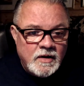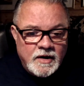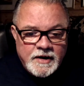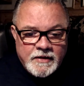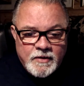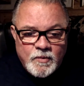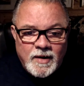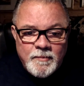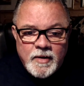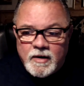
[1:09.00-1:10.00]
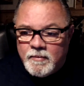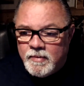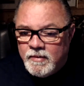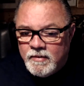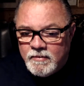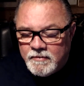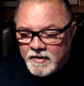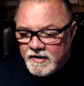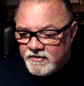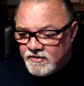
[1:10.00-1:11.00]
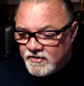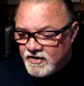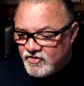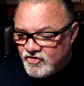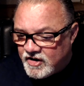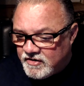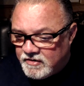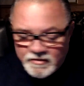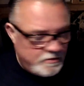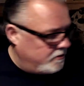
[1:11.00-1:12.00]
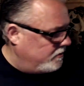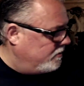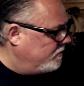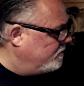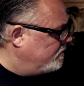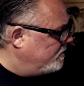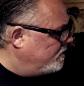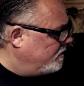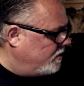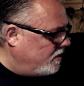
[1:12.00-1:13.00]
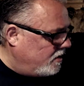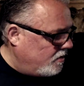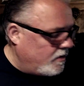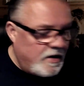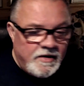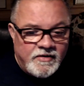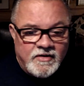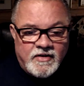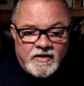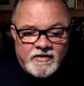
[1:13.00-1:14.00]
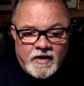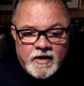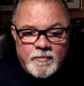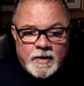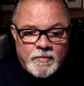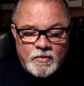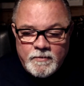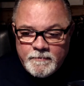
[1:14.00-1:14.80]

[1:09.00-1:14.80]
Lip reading: and how they wind me up when I listen to their shit? When I listen to their psychobabble?